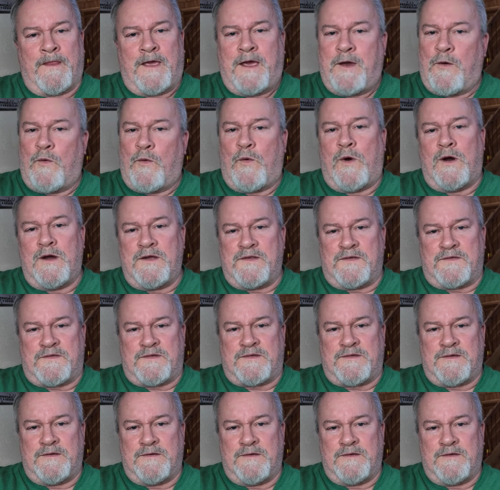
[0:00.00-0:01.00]
at
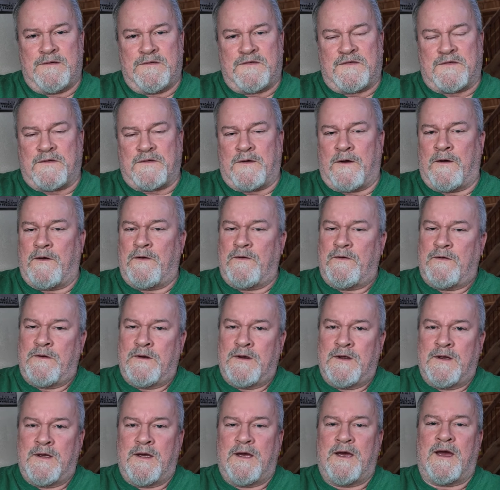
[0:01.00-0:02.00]
once.
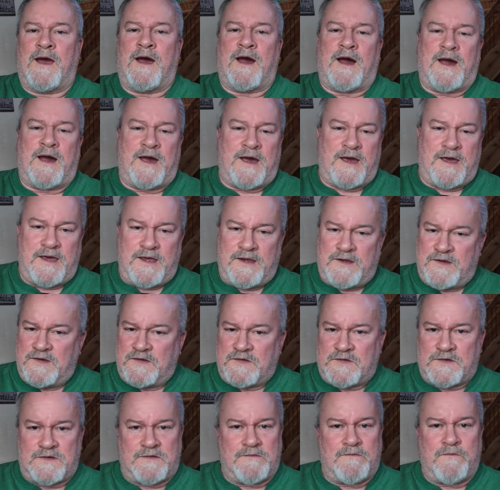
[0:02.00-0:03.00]
So, I
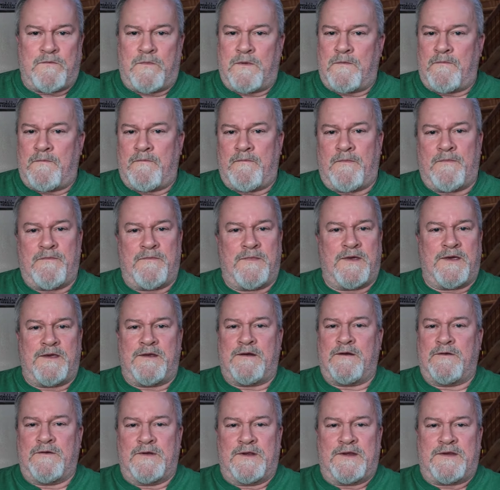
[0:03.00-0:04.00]
just,
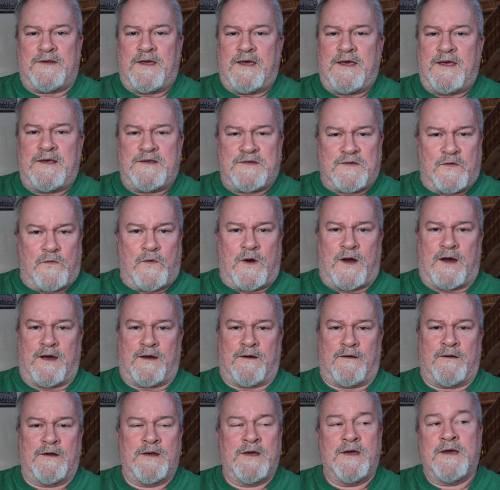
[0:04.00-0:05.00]
you know, it takes a
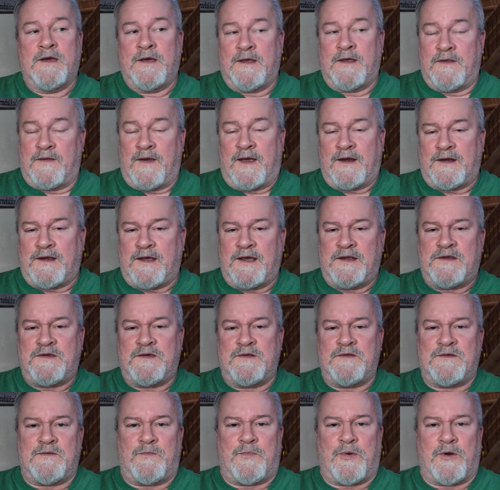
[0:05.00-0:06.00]
while. That
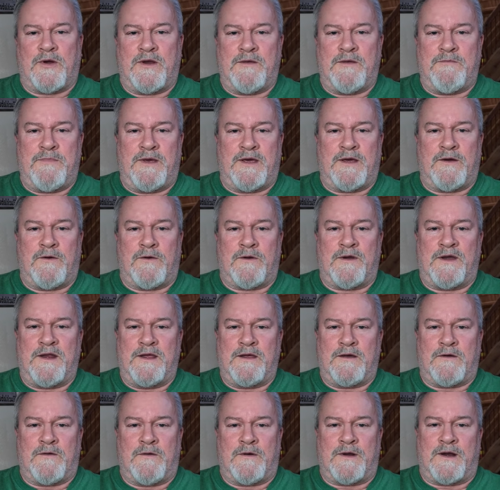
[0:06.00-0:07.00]
kitchen's a pretty big
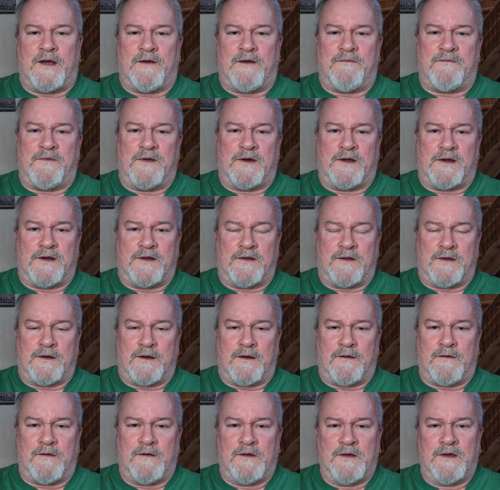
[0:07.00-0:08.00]
ordeal, what I've done in
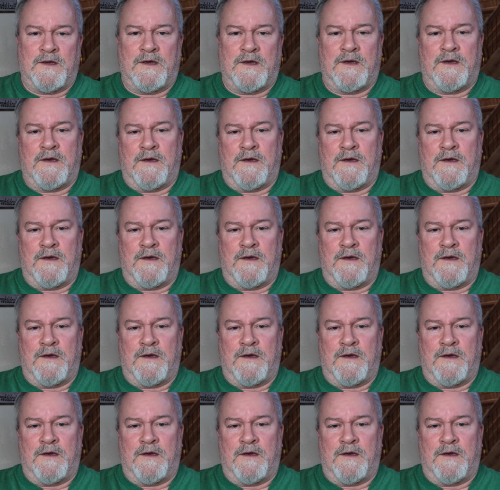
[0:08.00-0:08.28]
there.